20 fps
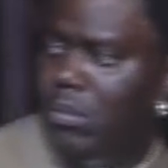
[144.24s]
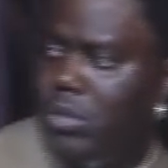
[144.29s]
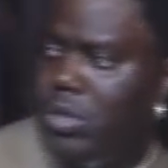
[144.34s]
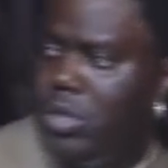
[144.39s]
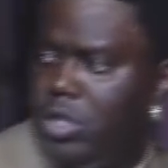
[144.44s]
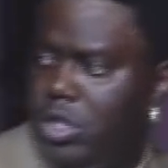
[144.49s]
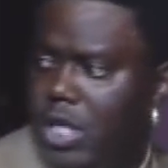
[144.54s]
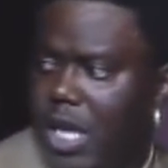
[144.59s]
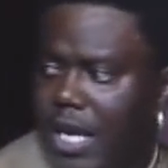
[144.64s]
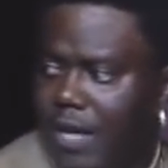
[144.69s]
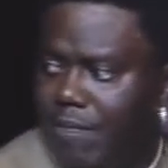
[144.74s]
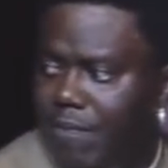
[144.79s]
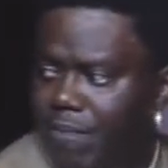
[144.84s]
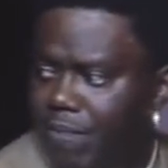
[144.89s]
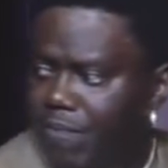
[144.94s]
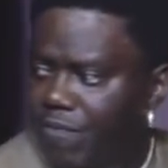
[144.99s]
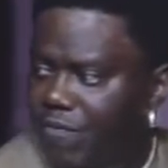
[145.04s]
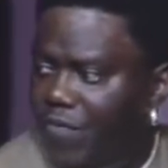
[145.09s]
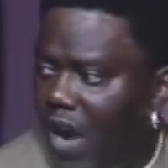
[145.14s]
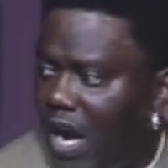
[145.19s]
Sick
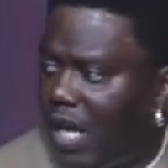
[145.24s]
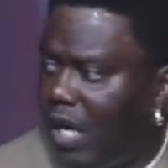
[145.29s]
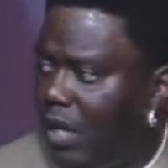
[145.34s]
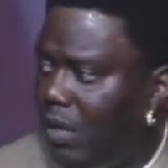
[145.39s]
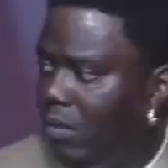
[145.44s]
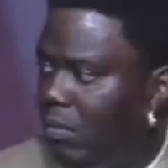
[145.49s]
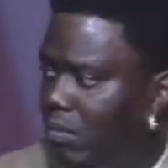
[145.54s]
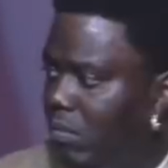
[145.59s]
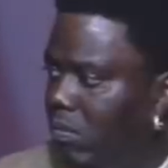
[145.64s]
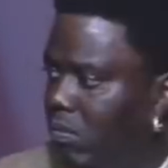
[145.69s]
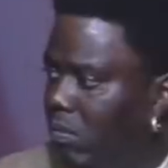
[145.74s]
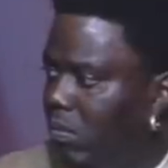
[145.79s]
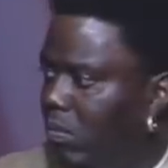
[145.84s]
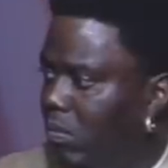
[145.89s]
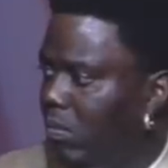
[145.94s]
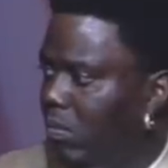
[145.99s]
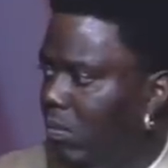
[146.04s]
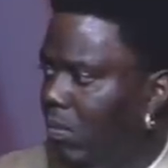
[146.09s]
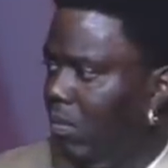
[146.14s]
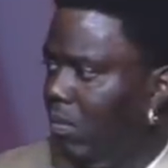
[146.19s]
fucker.
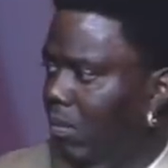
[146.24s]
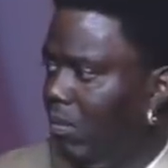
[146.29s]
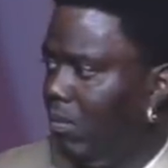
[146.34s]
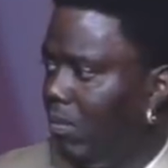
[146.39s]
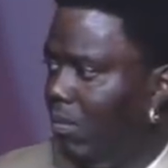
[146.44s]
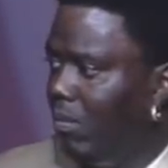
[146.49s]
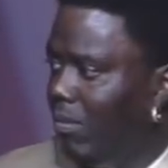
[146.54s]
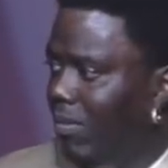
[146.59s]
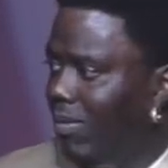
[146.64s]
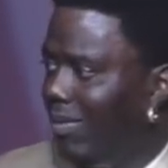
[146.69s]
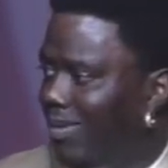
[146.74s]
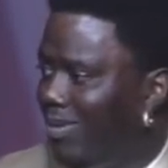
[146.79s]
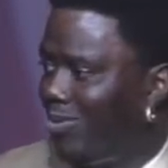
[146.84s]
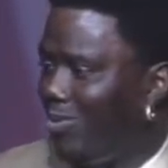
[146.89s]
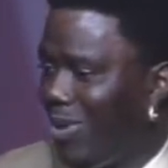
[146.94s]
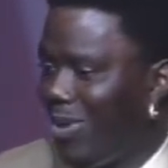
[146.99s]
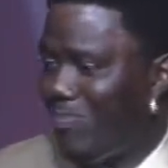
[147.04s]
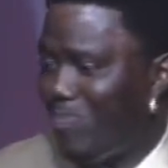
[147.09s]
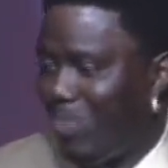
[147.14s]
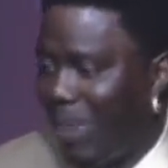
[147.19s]

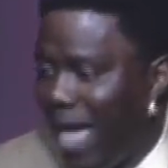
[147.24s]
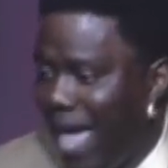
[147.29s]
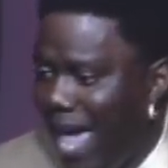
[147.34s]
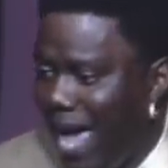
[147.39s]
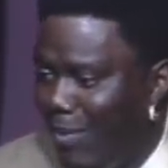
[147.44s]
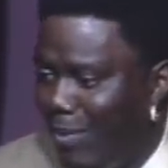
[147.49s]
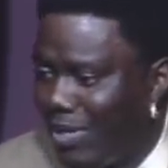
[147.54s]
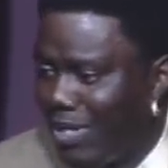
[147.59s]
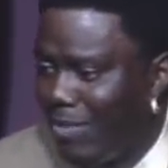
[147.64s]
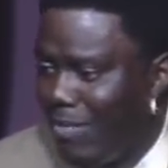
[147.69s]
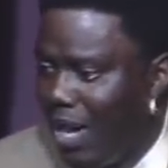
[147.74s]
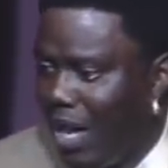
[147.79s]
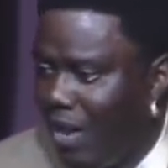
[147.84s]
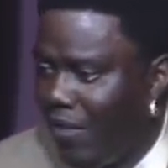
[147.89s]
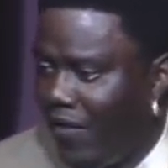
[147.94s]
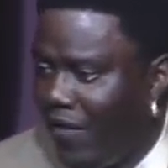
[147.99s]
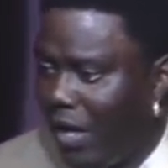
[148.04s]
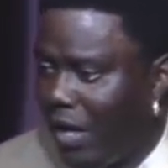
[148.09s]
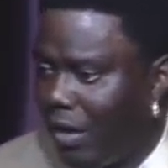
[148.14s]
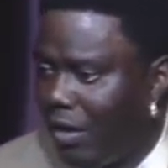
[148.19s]
Quit playing with the
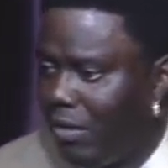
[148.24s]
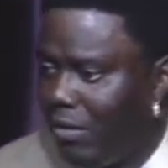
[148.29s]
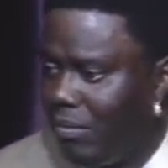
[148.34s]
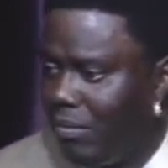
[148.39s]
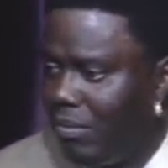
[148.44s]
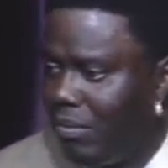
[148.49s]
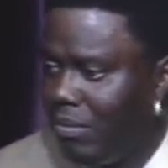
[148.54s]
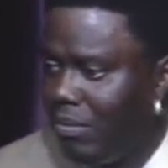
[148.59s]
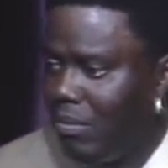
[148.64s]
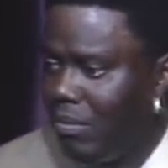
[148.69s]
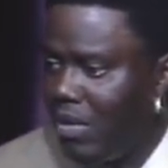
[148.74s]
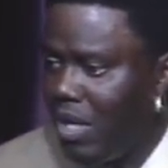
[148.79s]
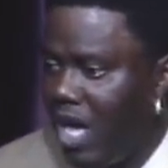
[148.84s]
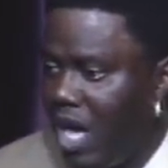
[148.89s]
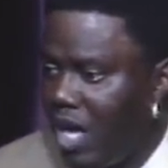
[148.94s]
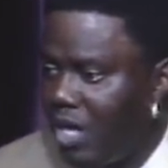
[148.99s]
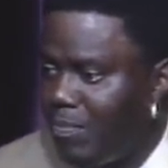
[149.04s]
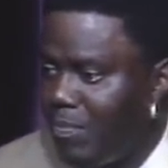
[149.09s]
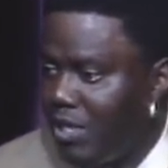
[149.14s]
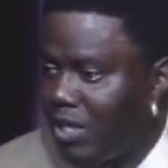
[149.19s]
motherfucker.
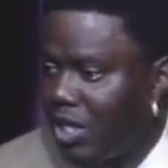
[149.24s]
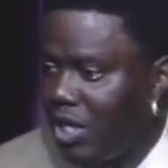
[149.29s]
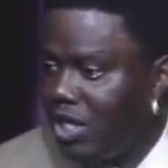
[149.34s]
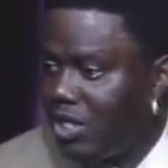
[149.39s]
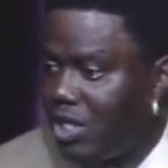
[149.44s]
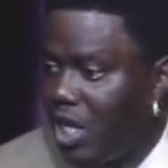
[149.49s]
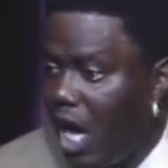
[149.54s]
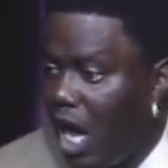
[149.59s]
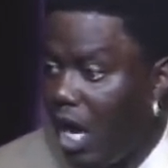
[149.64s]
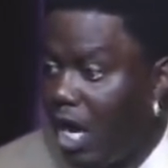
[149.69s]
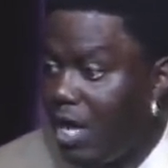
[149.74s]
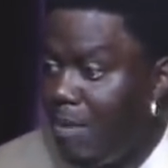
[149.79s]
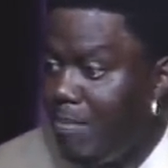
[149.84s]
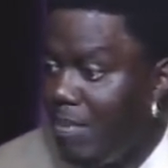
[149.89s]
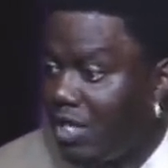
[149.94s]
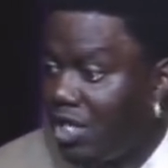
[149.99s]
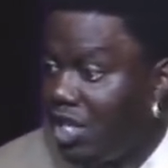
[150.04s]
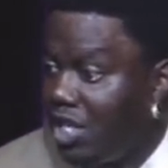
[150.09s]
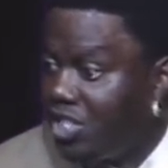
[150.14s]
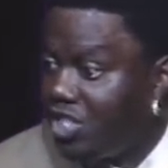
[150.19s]
He's mentally challenged. He's
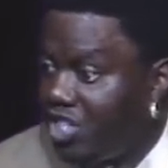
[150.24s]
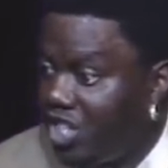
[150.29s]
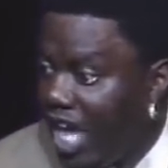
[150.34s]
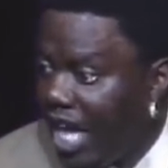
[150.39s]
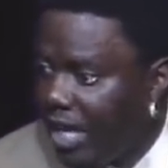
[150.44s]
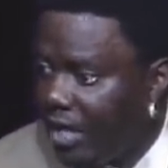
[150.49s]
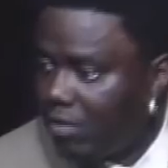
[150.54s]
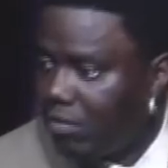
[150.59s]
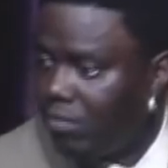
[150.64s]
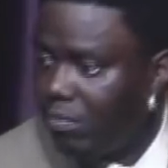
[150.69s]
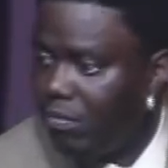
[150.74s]
mentally sick.